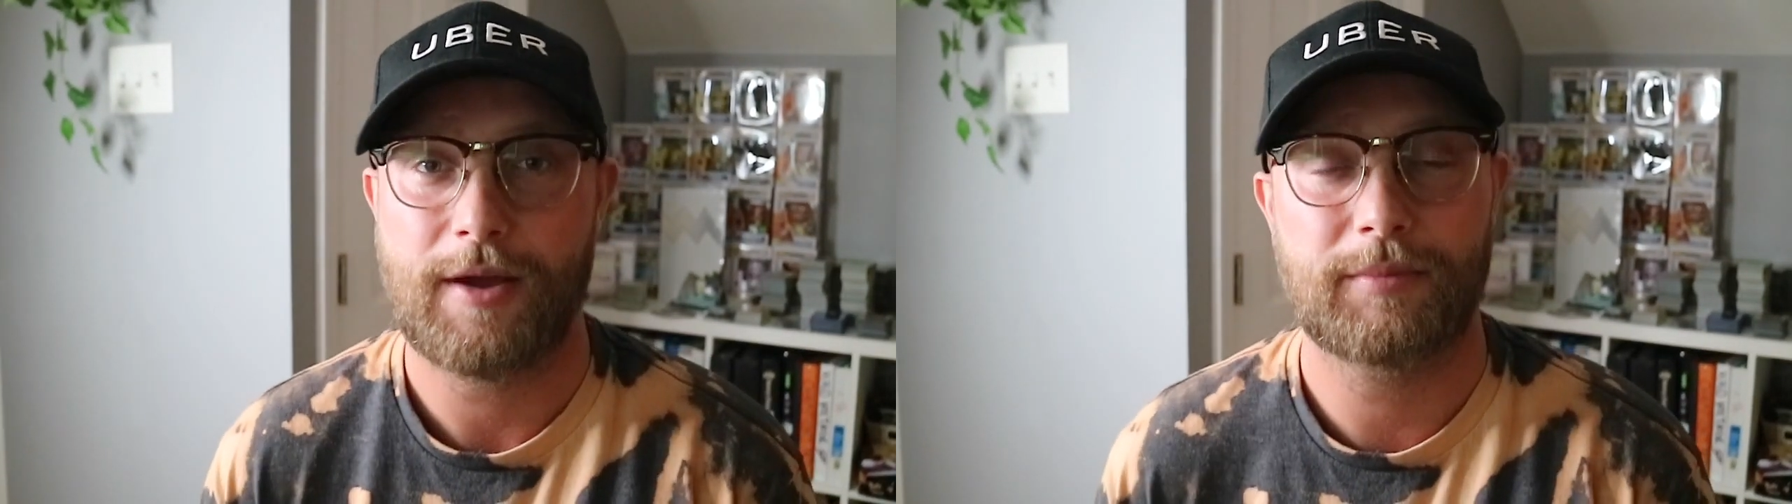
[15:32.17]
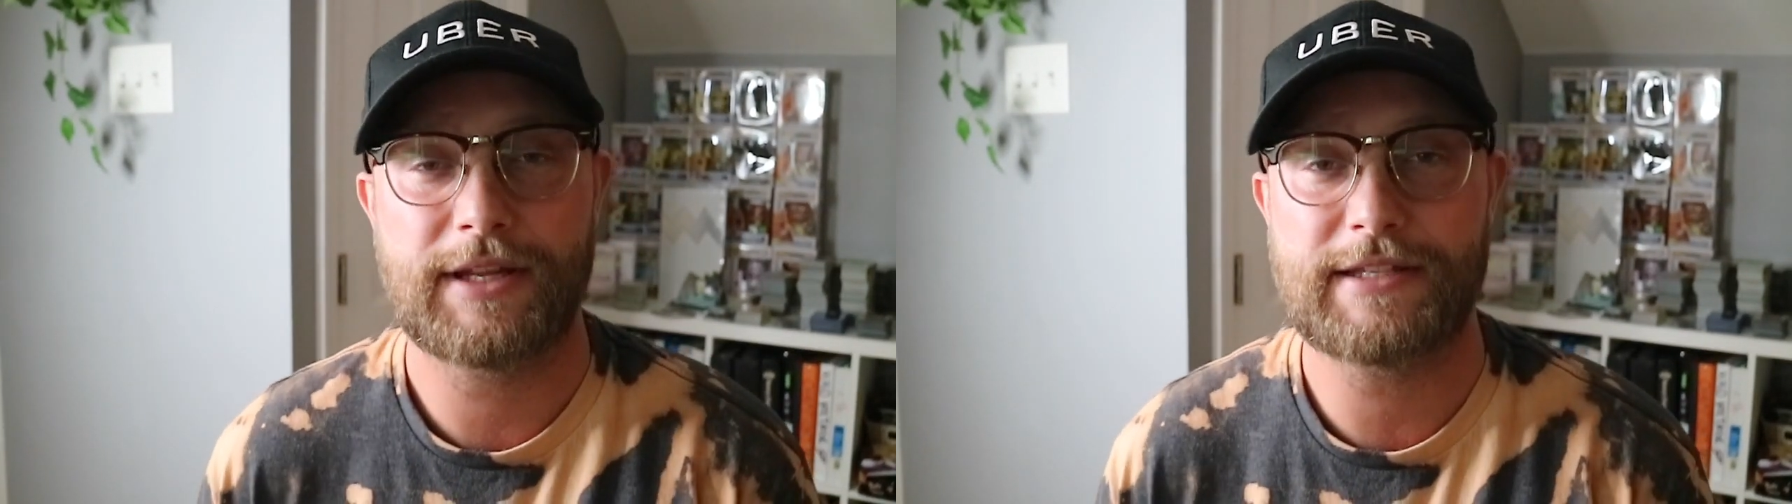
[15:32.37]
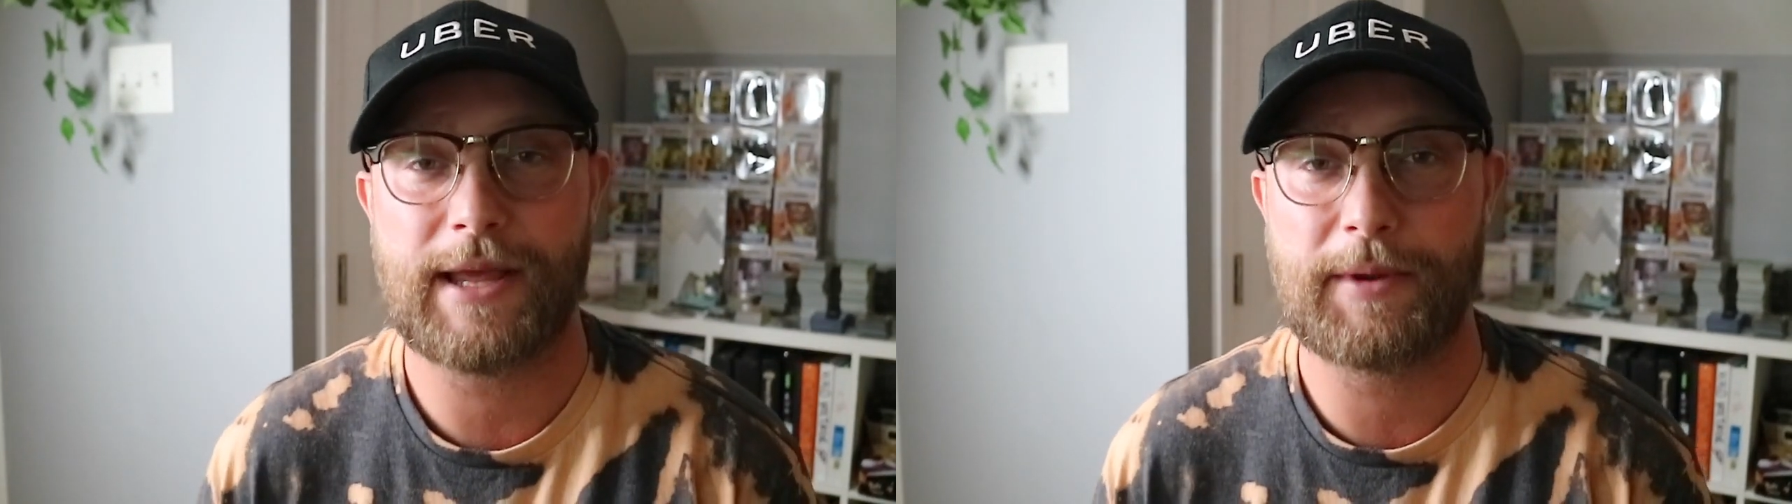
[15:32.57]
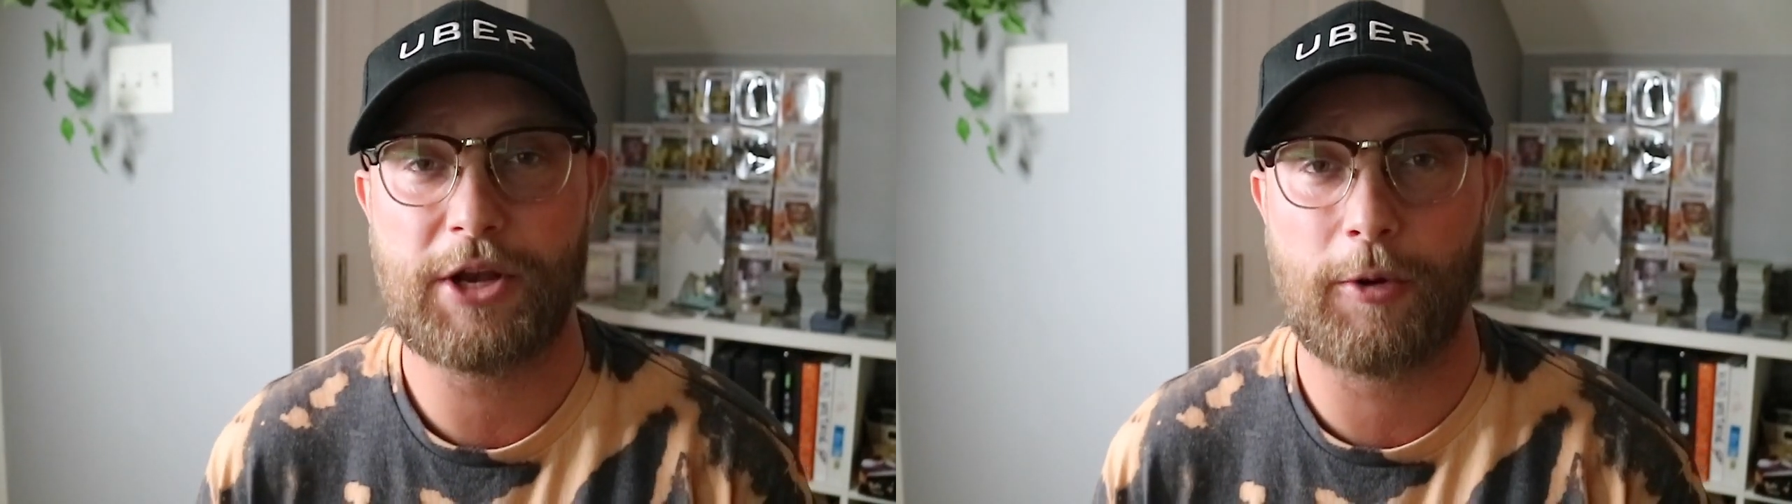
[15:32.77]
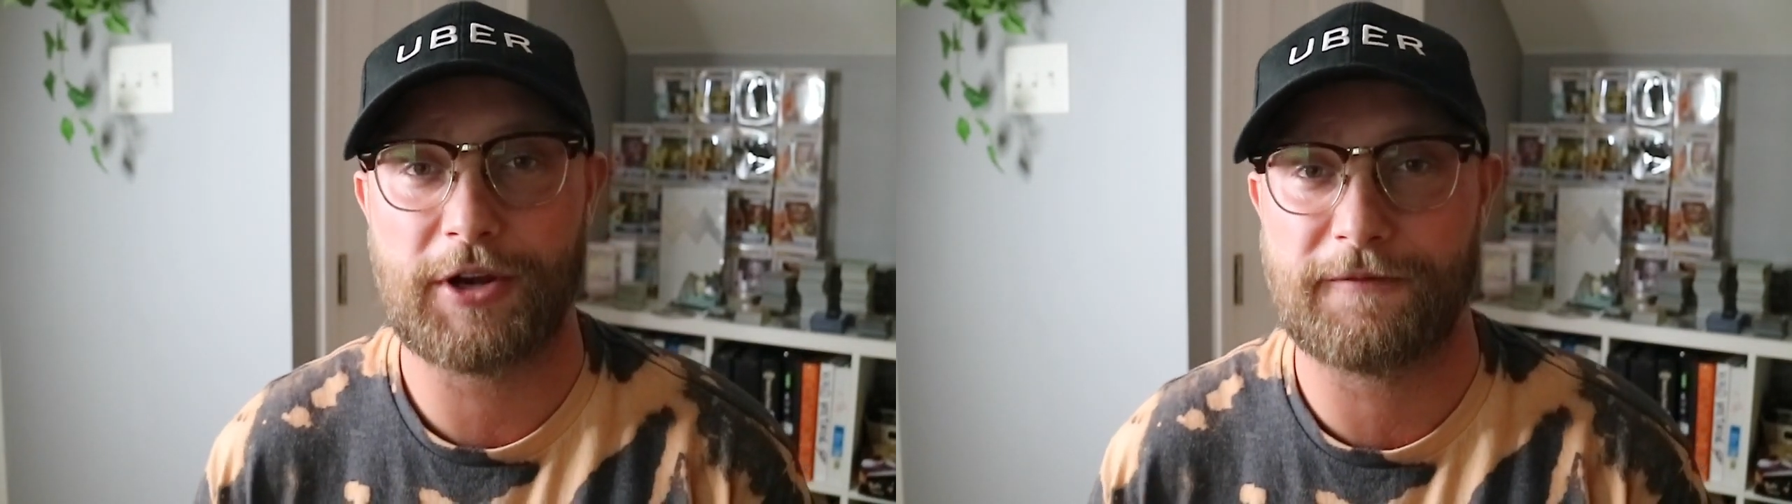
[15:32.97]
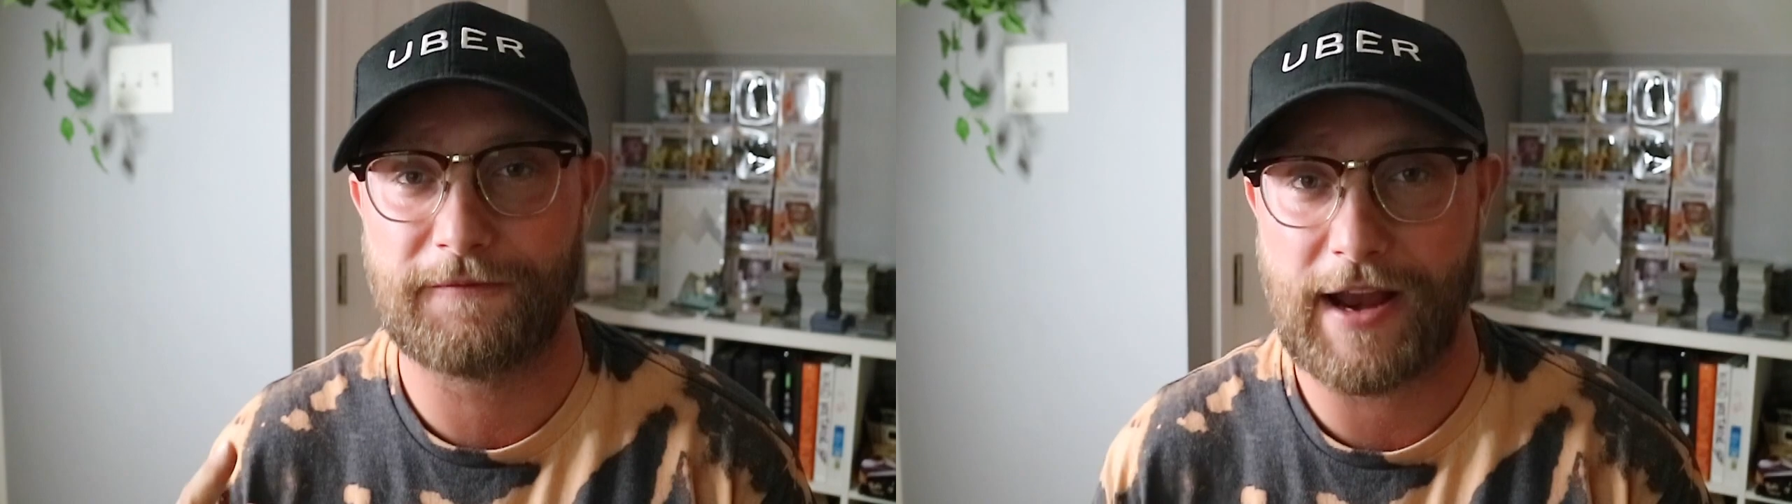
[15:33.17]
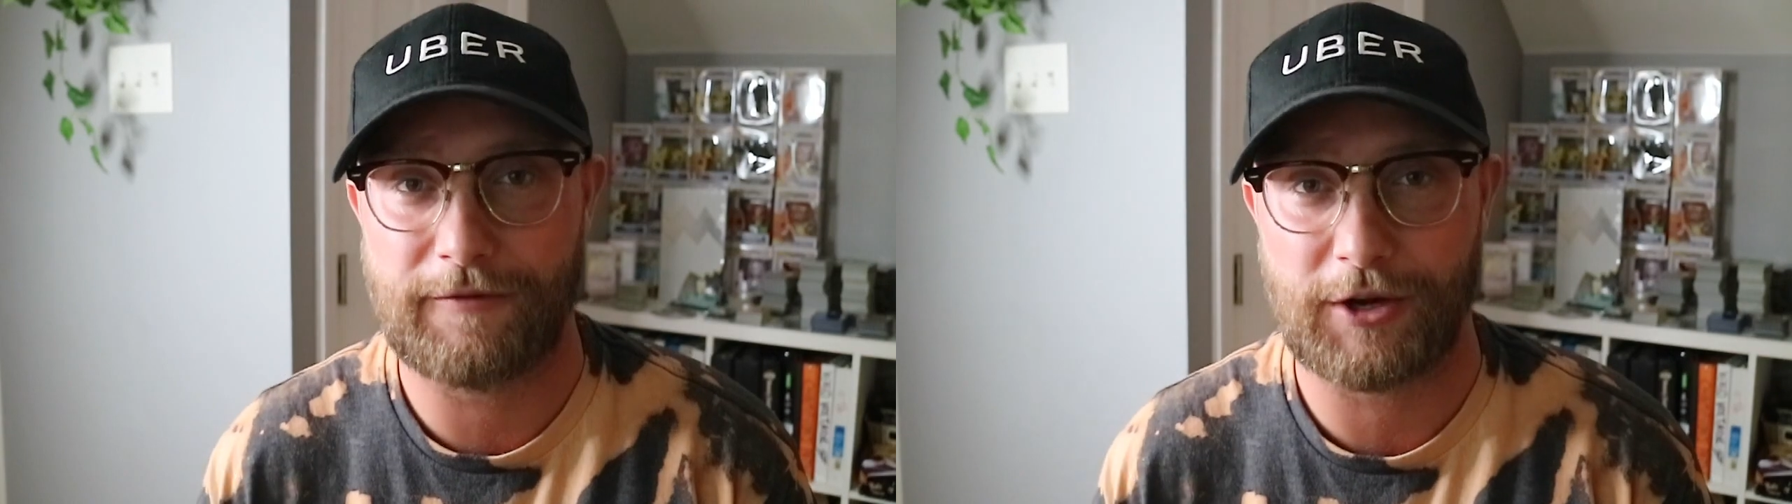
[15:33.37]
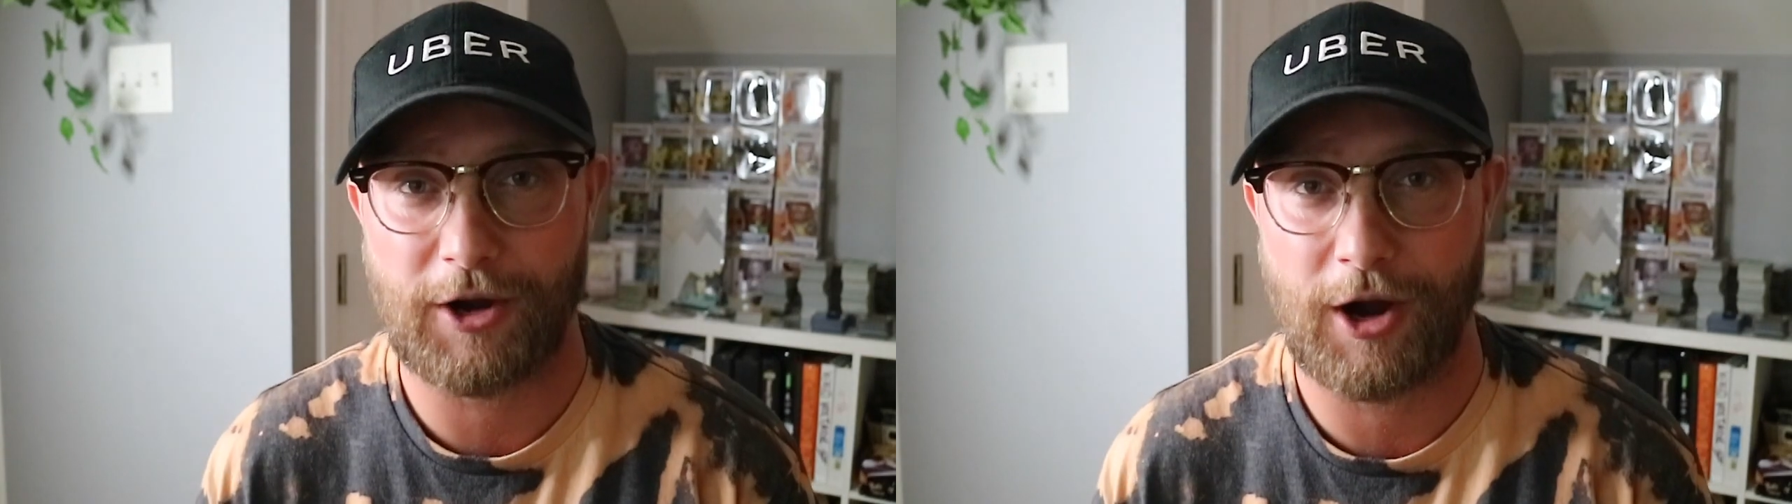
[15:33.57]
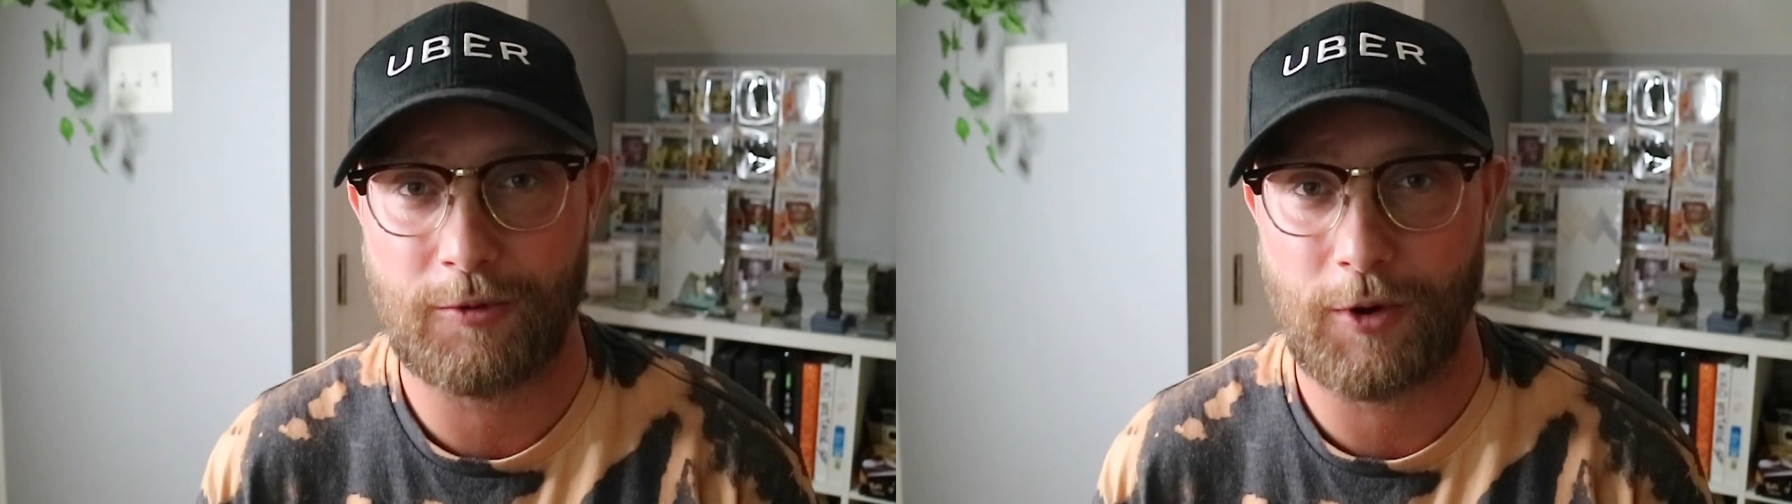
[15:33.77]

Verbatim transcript: Please let me know what your favorite card